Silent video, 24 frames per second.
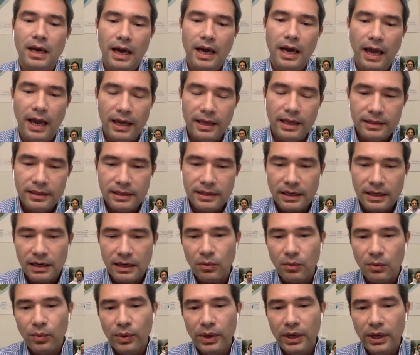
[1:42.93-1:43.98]
And
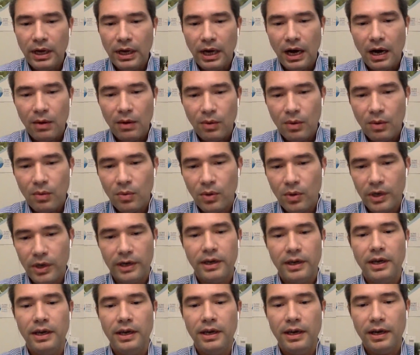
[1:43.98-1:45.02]
our
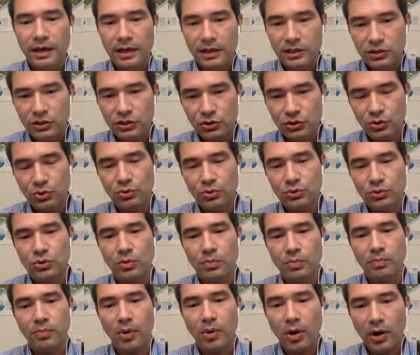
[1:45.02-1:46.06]
work here is to
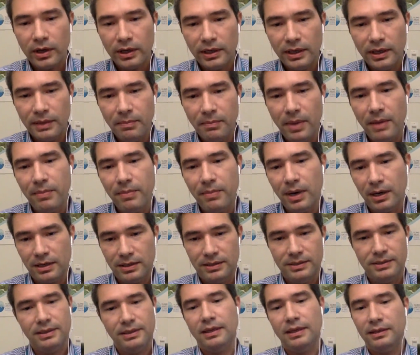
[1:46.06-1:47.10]
support the member
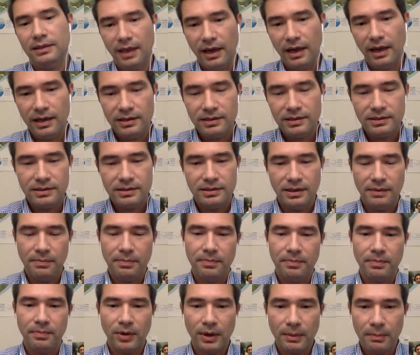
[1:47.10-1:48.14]
states, the
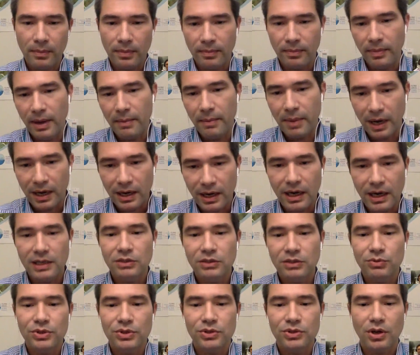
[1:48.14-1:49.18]
member
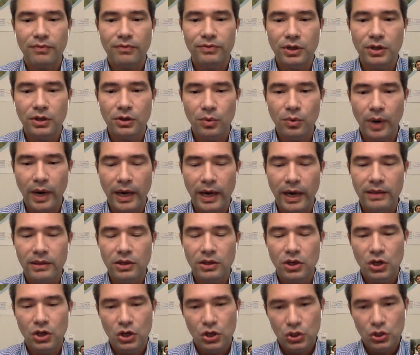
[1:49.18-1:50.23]
countries of the UN,
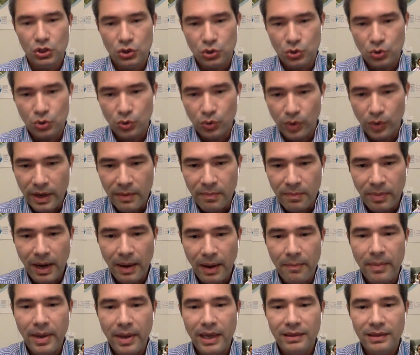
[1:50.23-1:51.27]
to
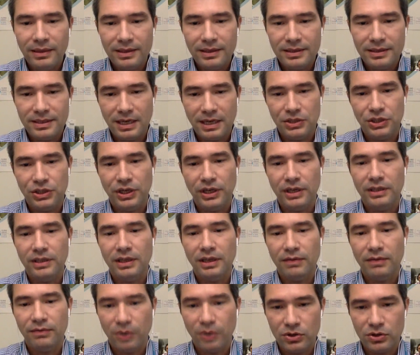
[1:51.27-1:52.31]
implement this
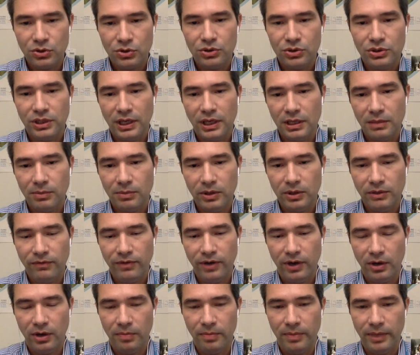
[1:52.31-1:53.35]
agenda for sustainable
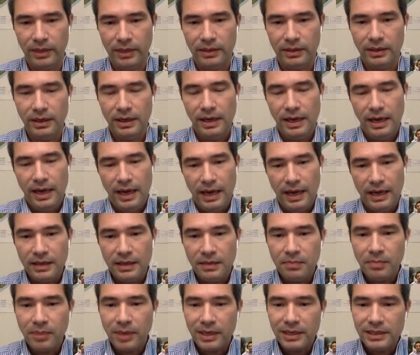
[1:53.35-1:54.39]
development, and in
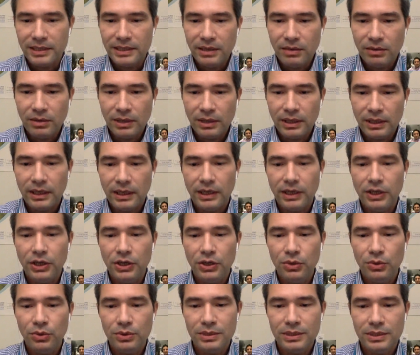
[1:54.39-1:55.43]
particular
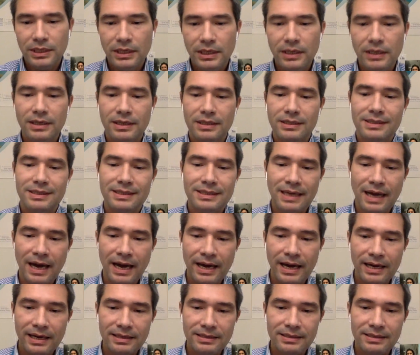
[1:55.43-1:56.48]
using
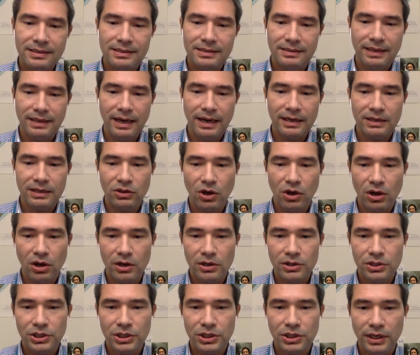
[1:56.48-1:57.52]
science,
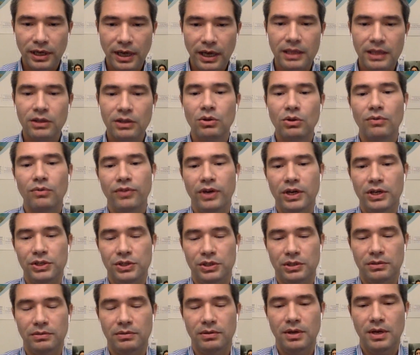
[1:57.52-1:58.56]
technology, and
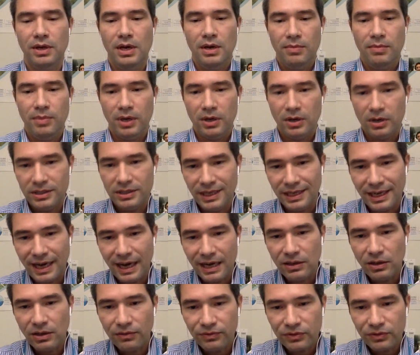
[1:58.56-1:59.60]
innovation. Because the
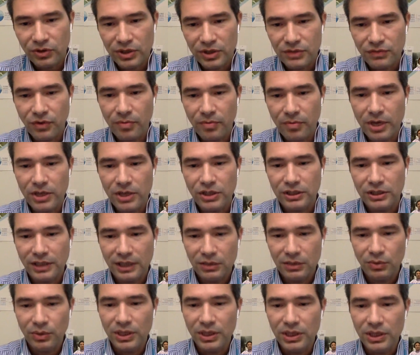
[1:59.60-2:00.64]
kind of transformation
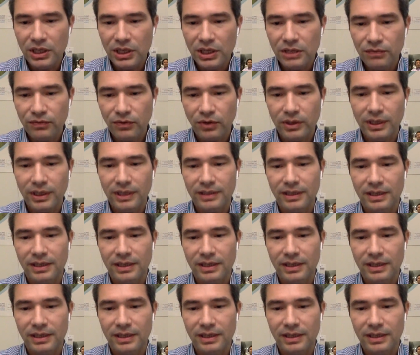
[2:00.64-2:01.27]
that we need for that